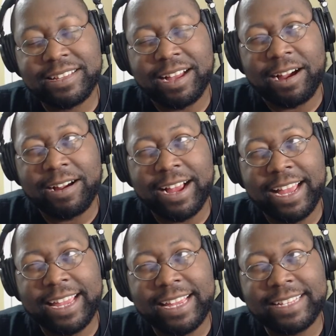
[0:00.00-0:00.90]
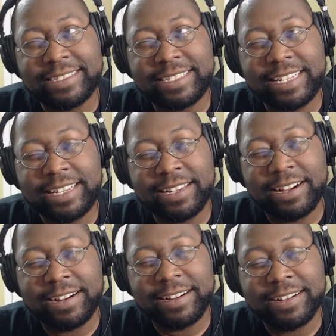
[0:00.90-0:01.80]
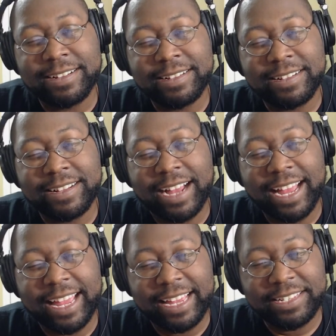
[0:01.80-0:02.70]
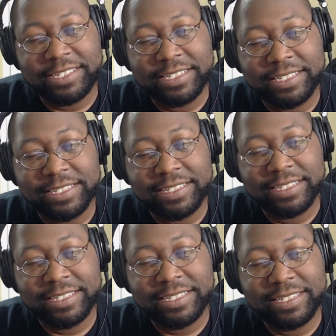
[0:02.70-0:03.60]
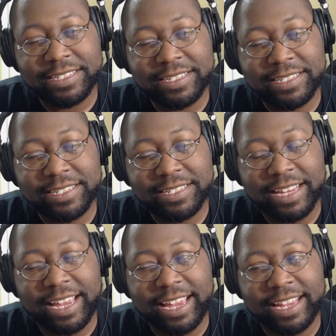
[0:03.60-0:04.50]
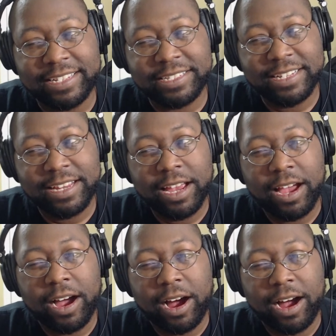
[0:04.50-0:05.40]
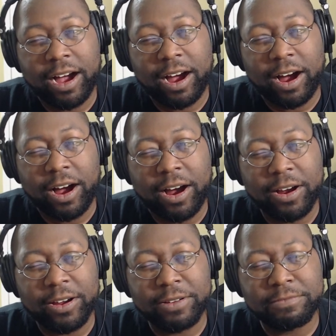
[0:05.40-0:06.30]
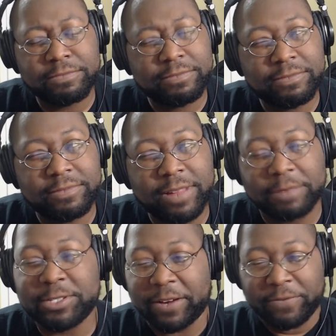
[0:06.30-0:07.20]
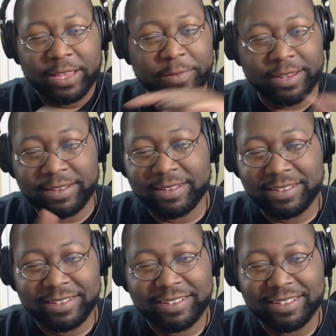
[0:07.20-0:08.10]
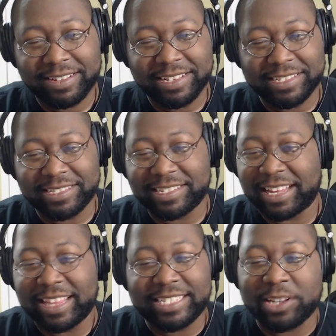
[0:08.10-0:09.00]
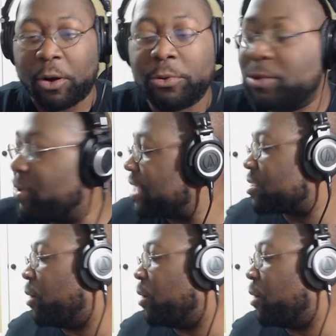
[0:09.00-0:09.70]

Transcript: R I N T R I H. A H. AH. Hart. I'm trying to flip it because that's the only that's the